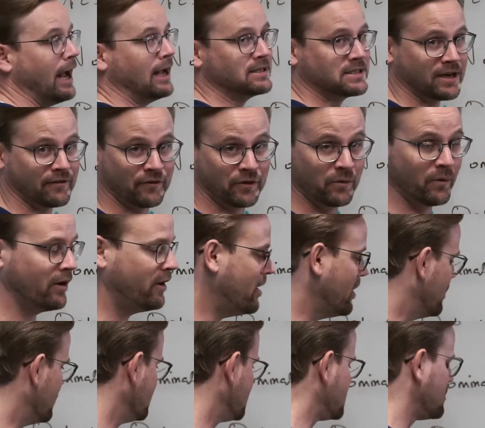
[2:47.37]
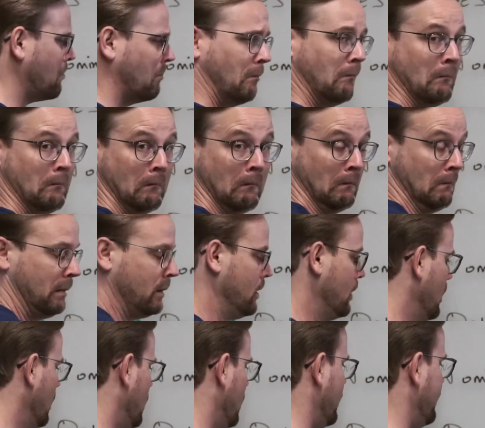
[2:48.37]
as everyone knows,
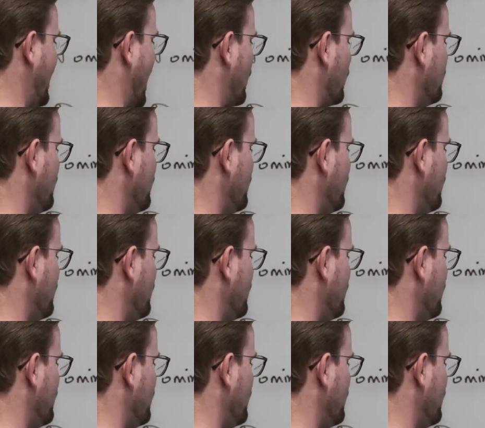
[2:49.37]
that